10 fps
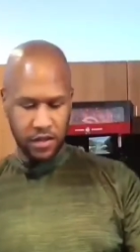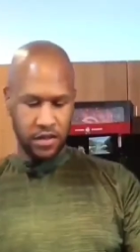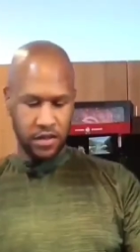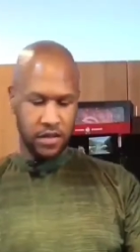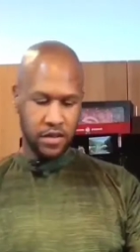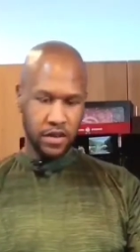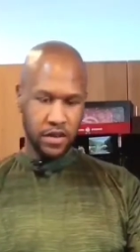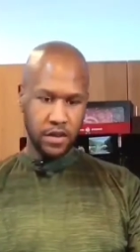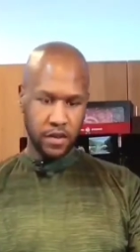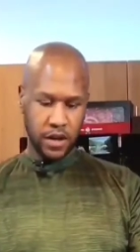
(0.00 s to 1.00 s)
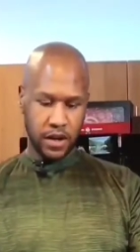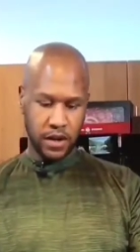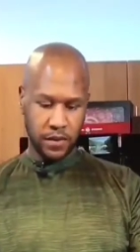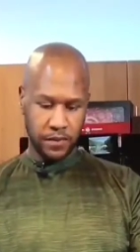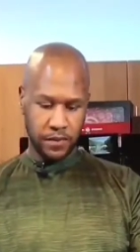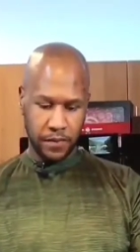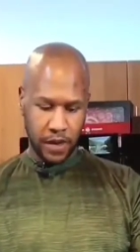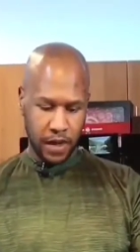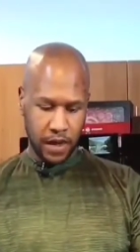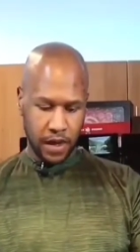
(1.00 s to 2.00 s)
consistency right here.
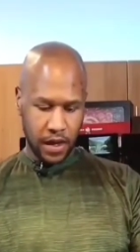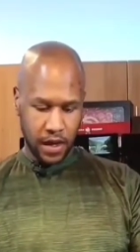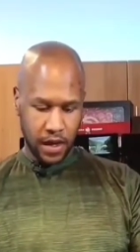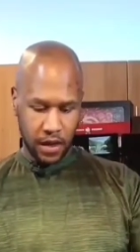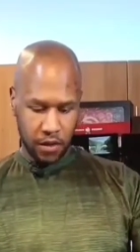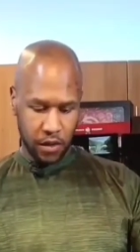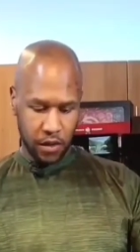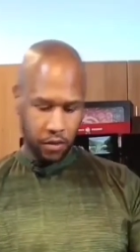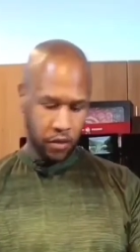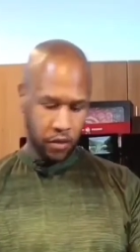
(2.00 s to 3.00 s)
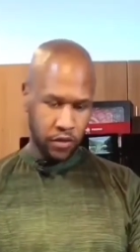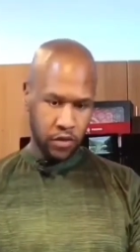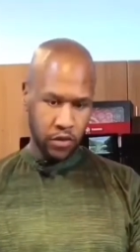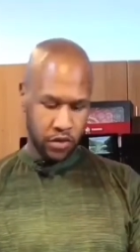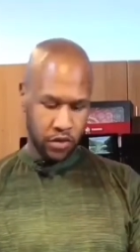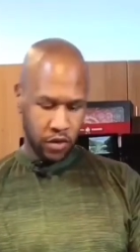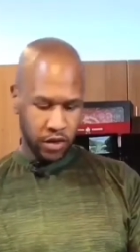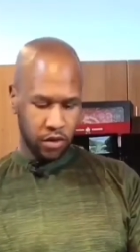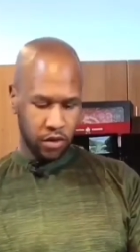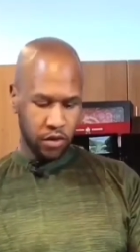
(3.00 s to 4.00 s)
And what I'm going to do is go
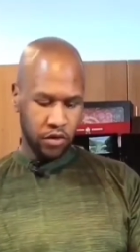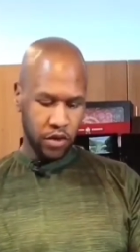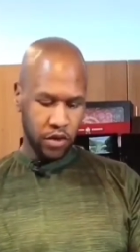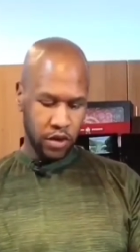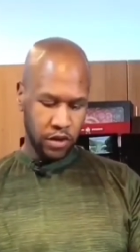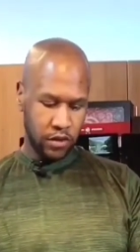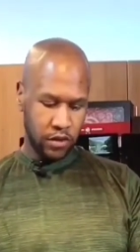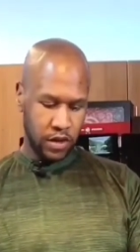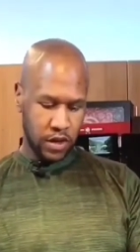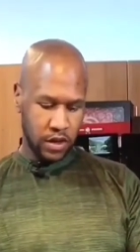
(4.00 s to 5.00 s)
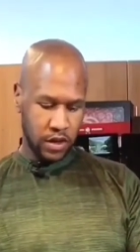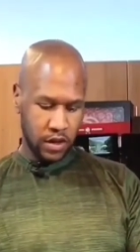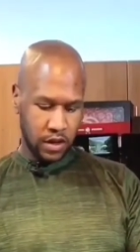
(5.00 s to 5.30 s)
ahead and throw it straight onto the